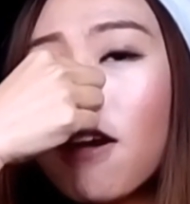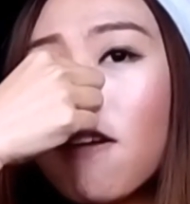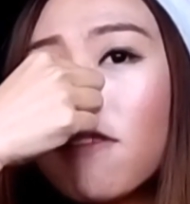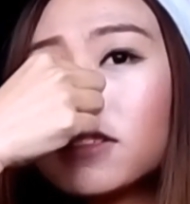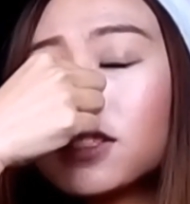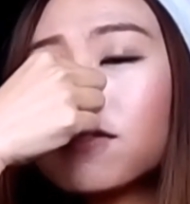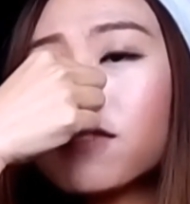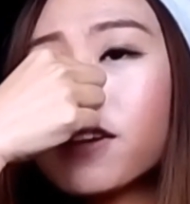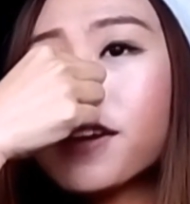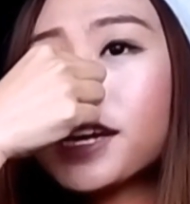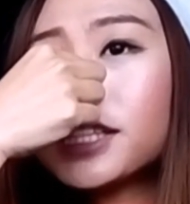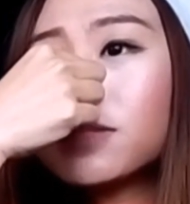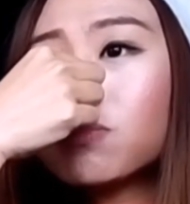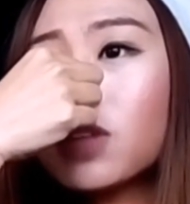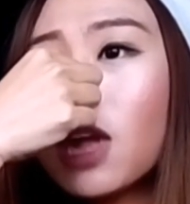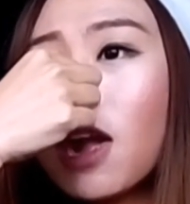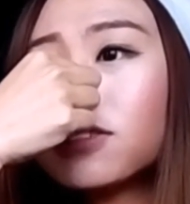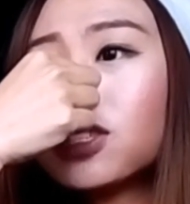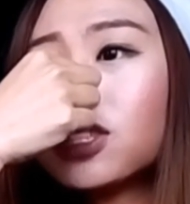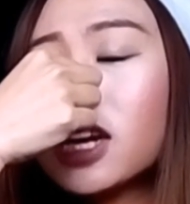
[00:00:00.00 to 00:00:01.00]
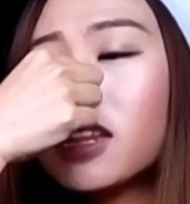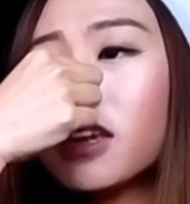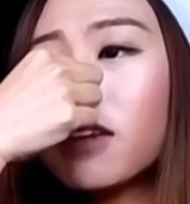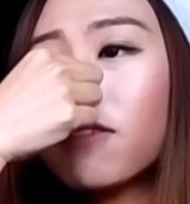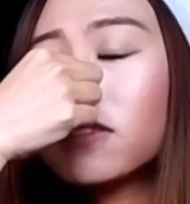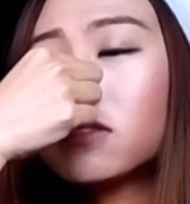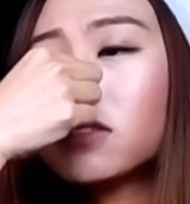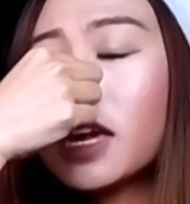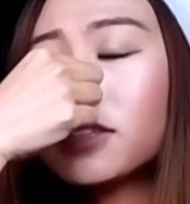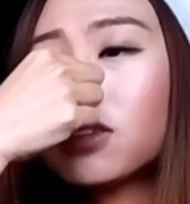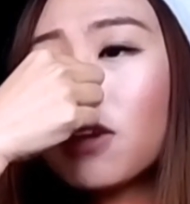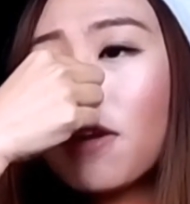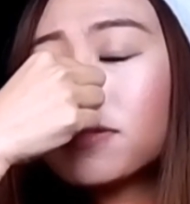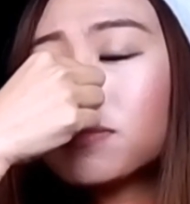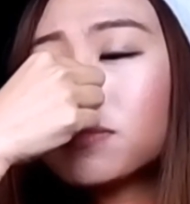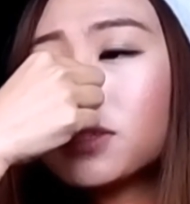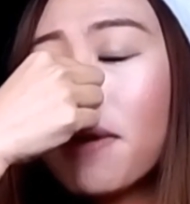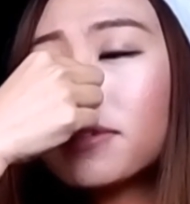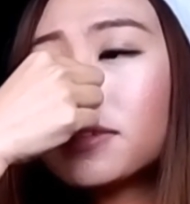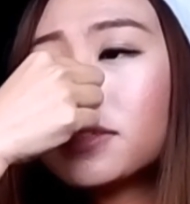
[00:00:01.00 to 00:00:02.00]
Oh, it's very jelly texture.
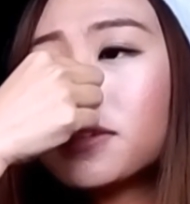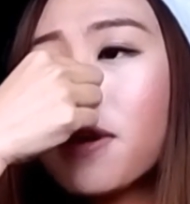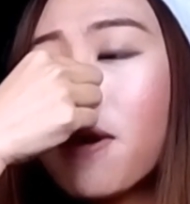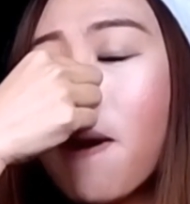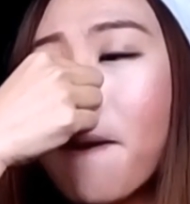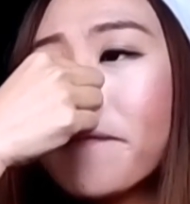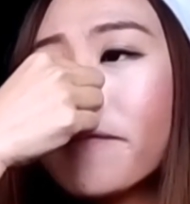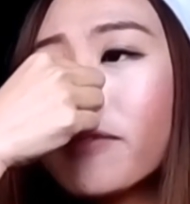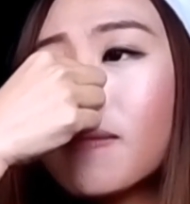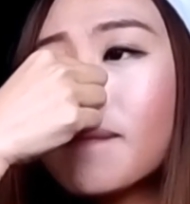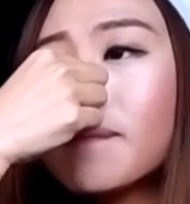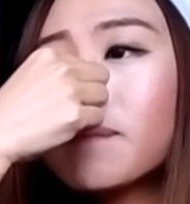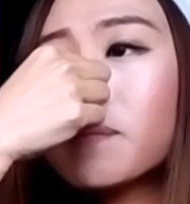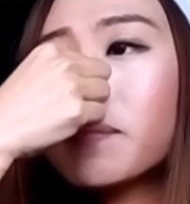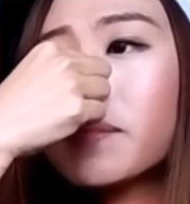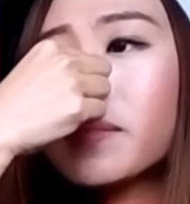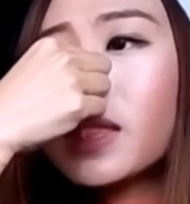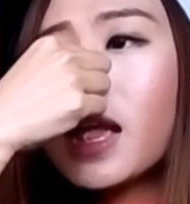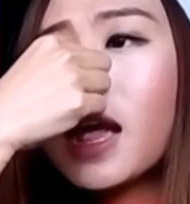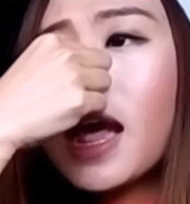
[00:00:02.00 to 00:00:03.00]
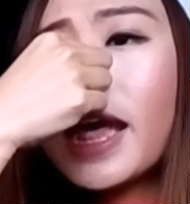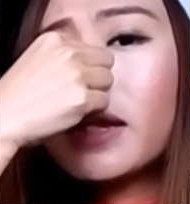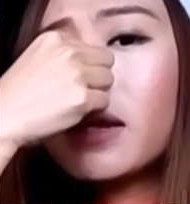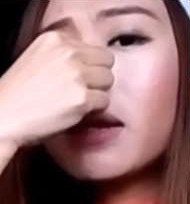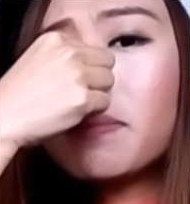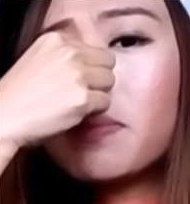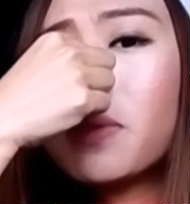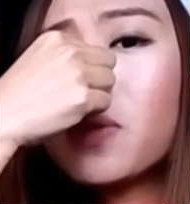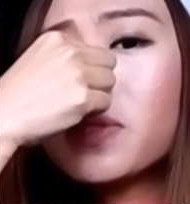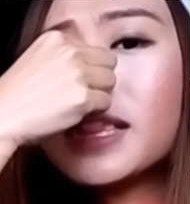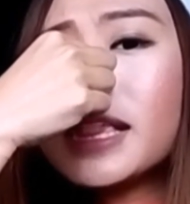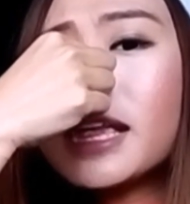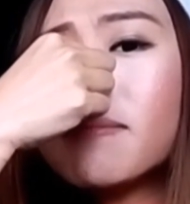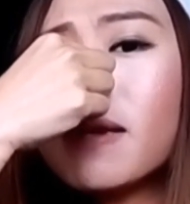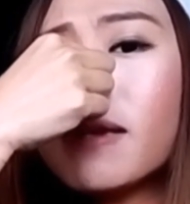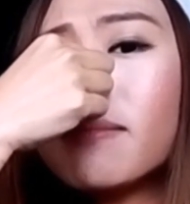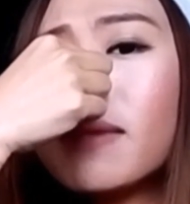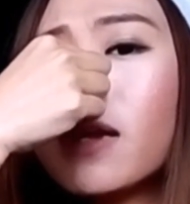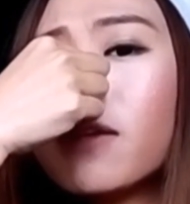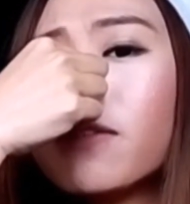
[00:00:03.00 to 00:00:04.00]
I got both in
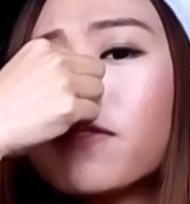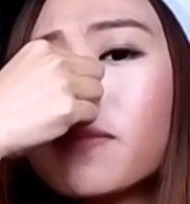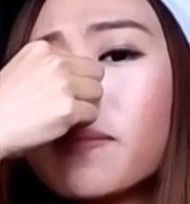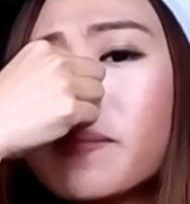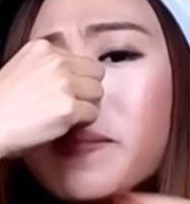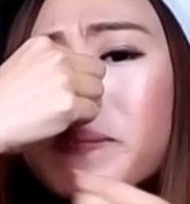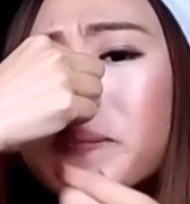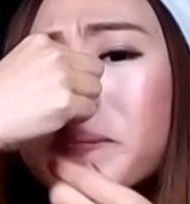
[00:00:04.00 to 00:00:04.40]
my mouth.